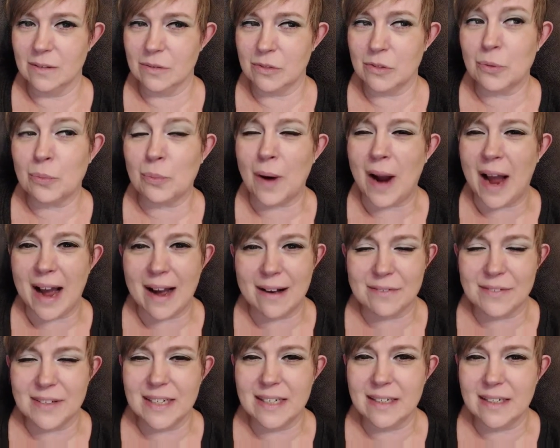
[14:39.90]

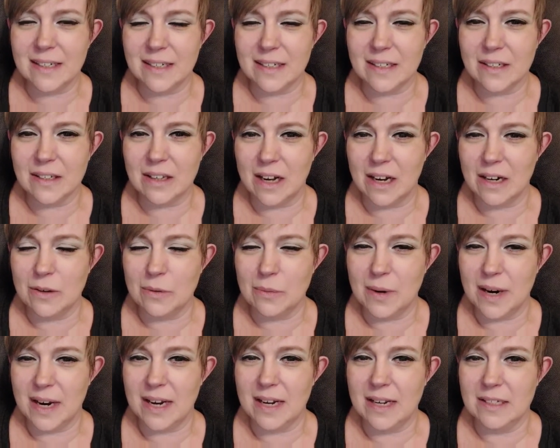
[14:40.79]
thriving in a lot of
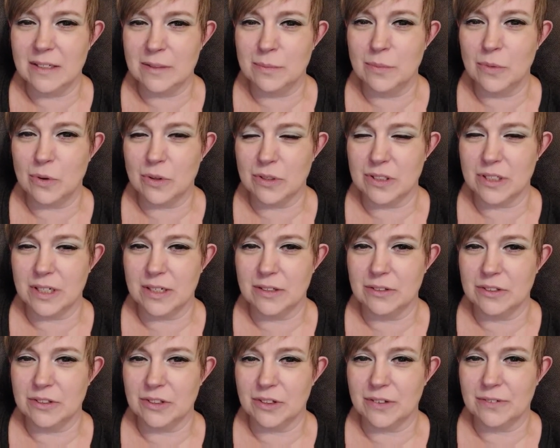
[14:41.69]
ways, more
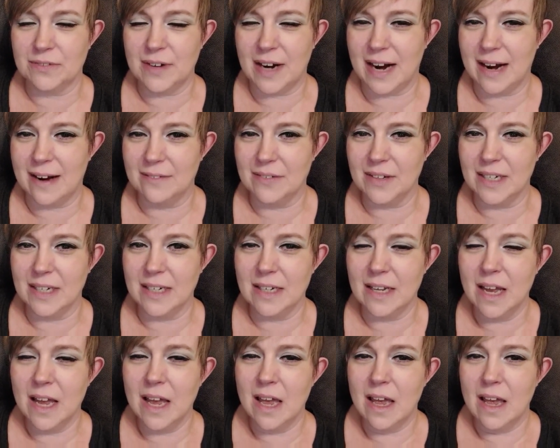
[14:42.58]
so
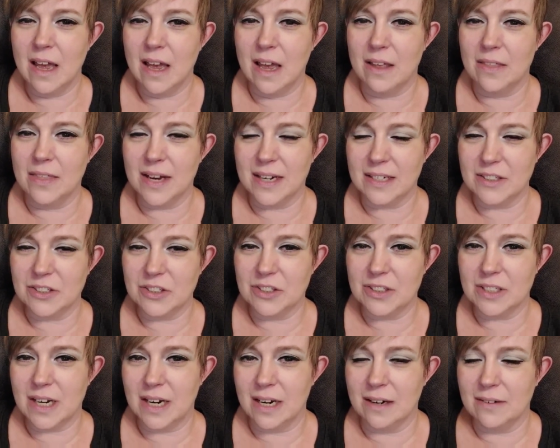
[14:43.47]
surviving. And that's
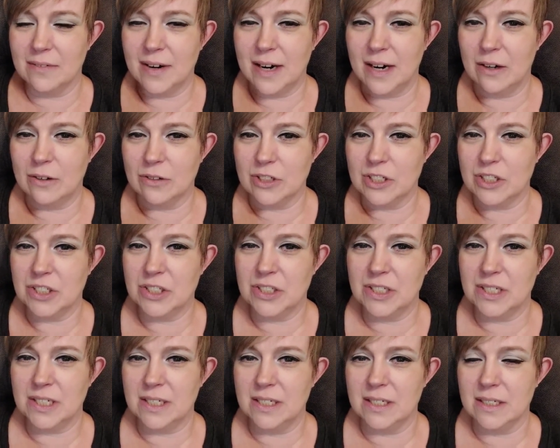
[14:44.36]
just kind of how
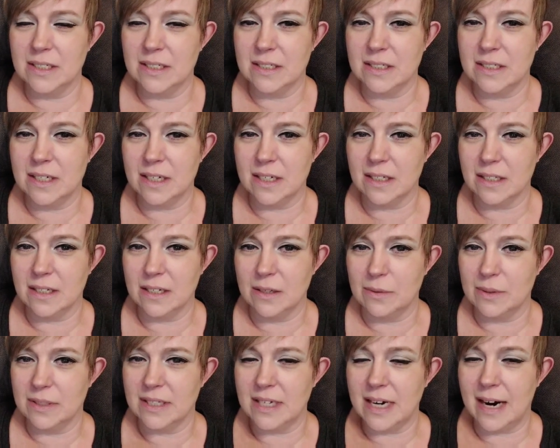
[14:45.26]
she is
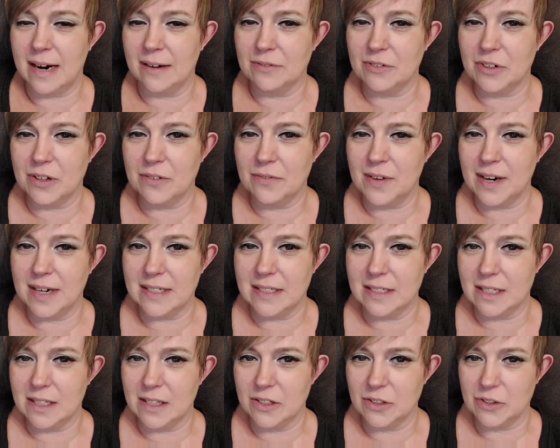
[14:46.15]
dealing with the after
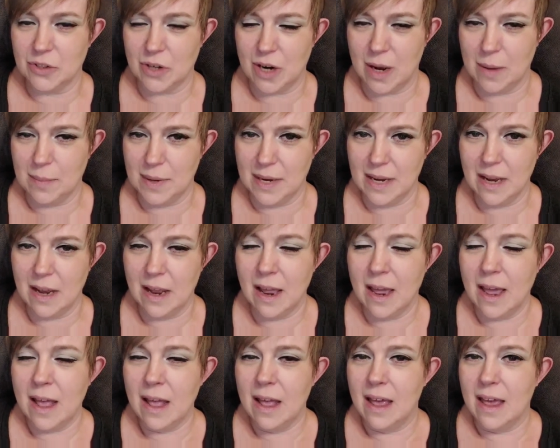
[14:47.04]
effects of the trauma.
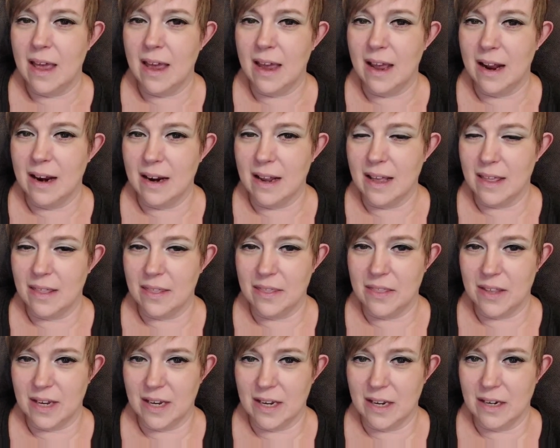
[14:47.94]
And
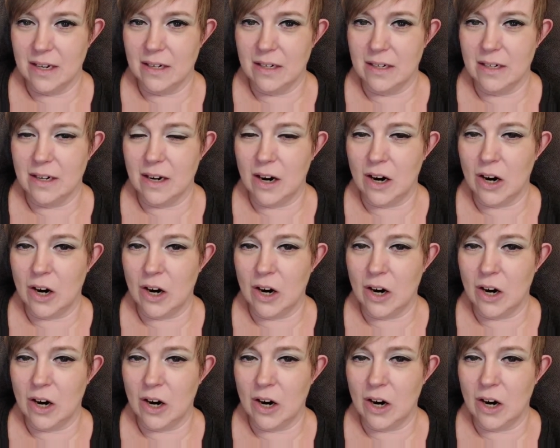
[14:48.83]
then